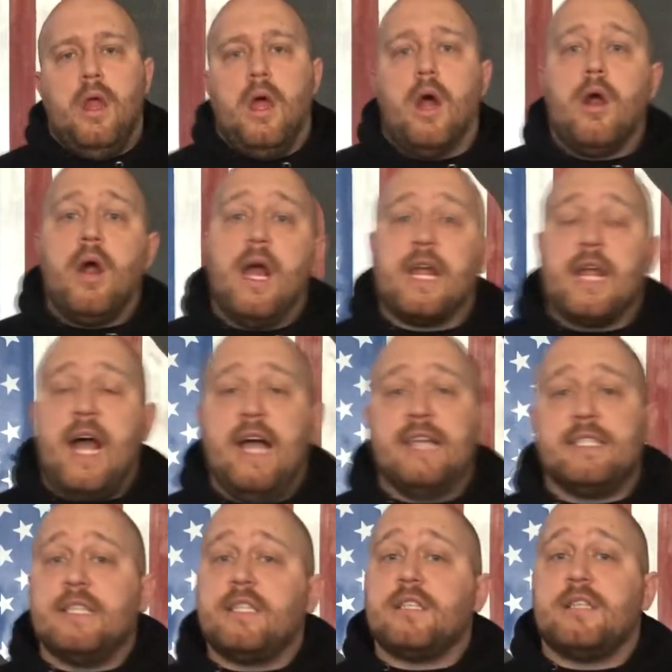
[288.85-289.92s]
All right,
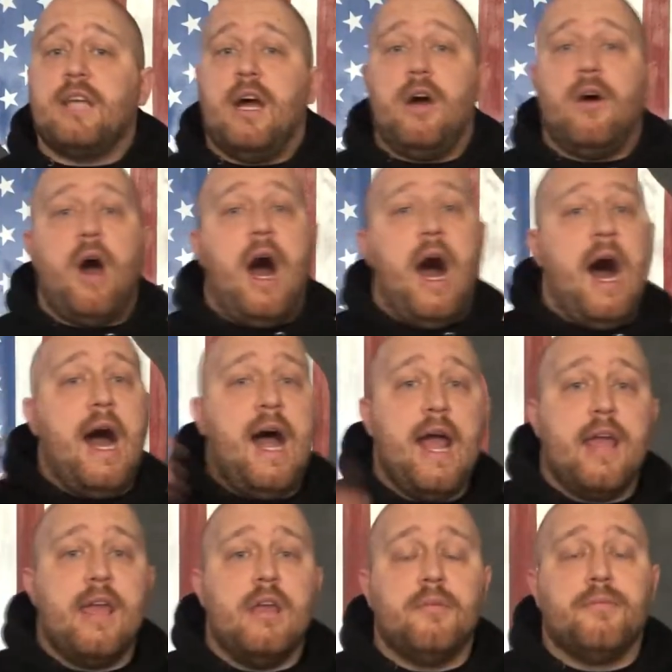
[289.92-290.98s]
guys, this is how
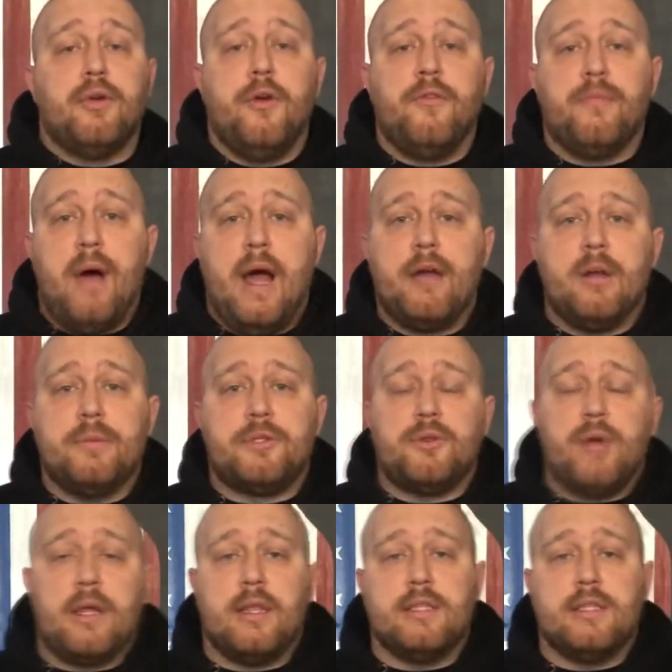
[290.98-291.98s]
I improved my grip strength.